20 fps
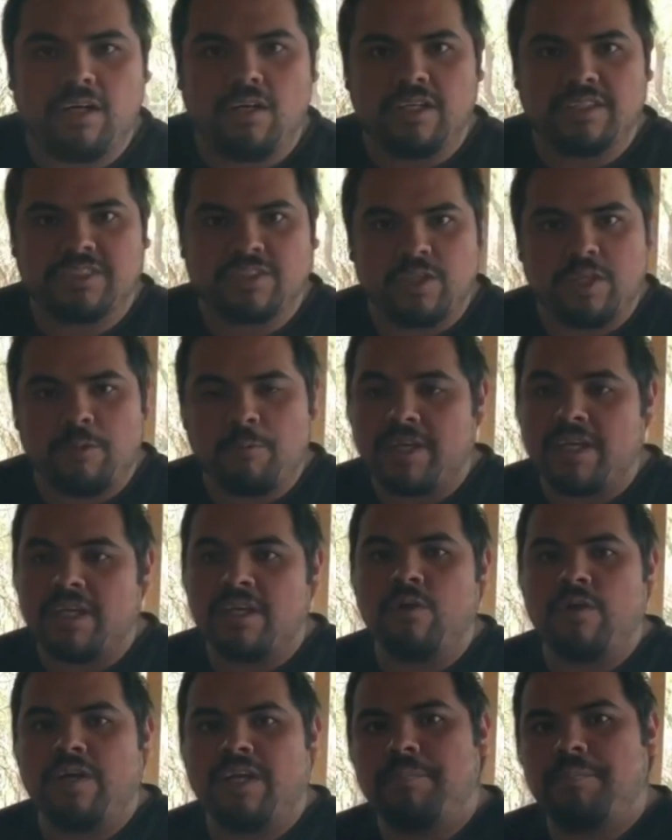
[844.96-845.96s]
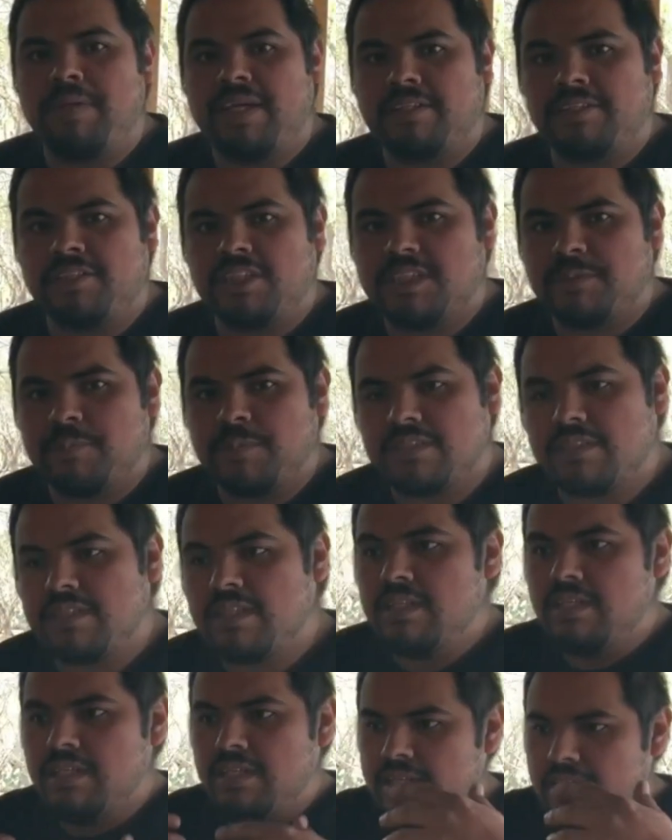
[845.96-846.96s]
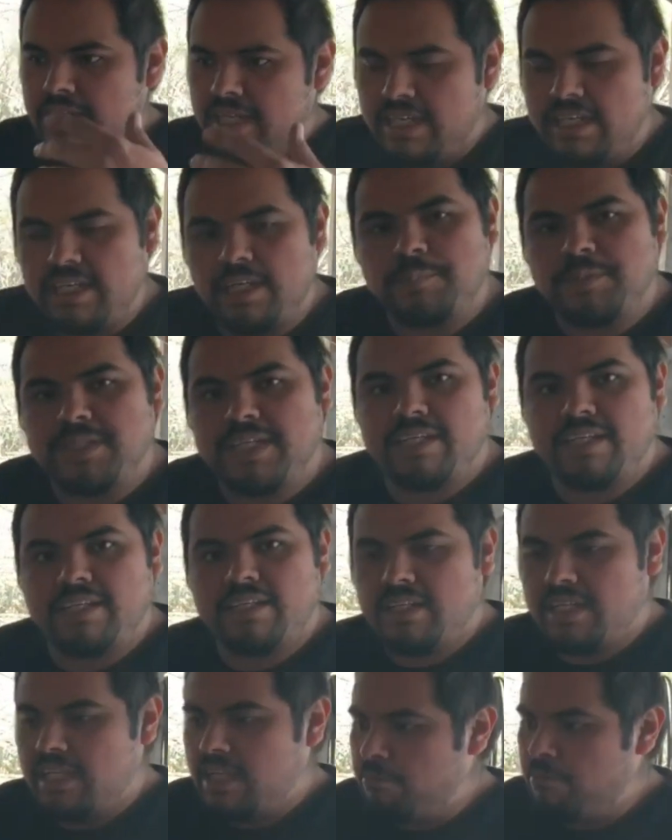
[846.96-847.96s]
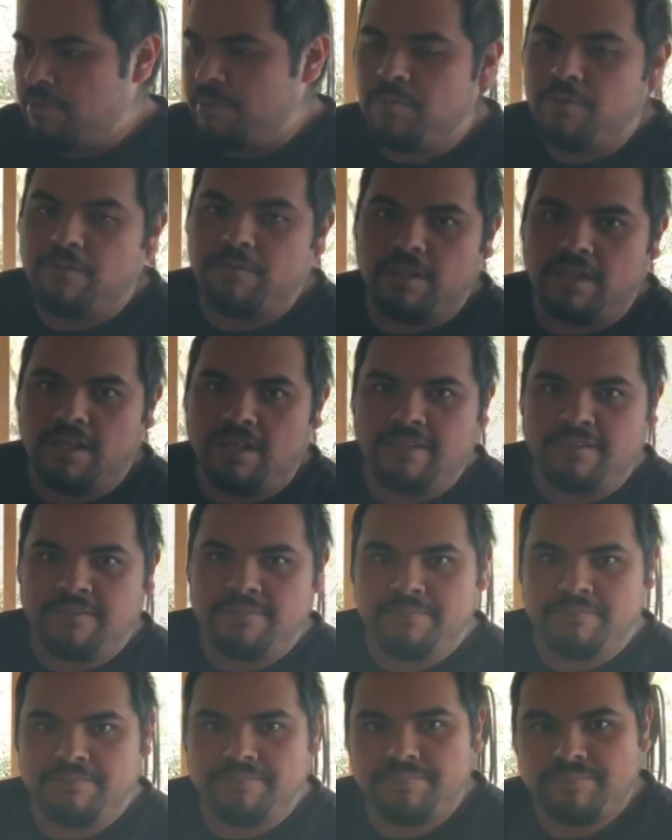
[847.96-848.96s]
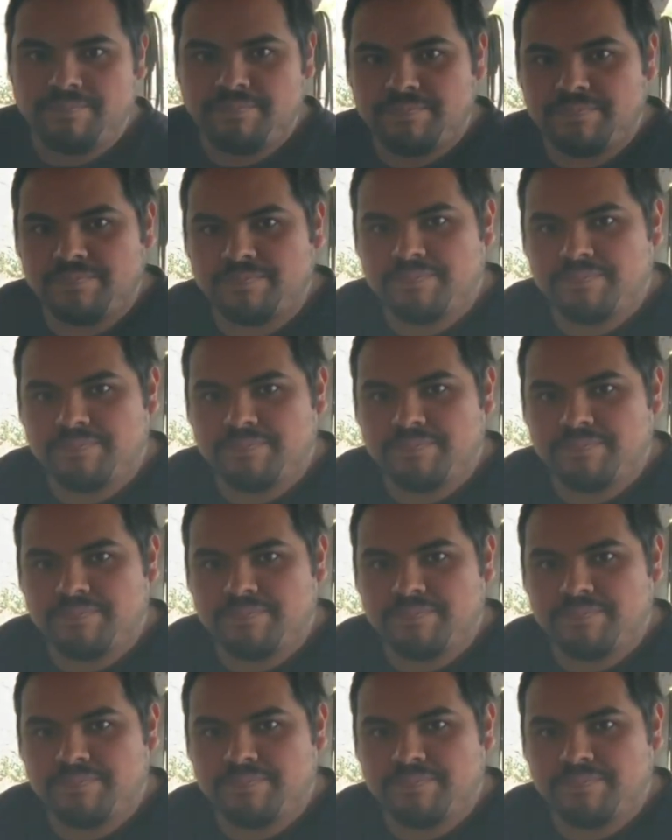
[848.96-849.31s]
logs, so that we can go ahead and make adjustments and update it, and we move along. Yeah.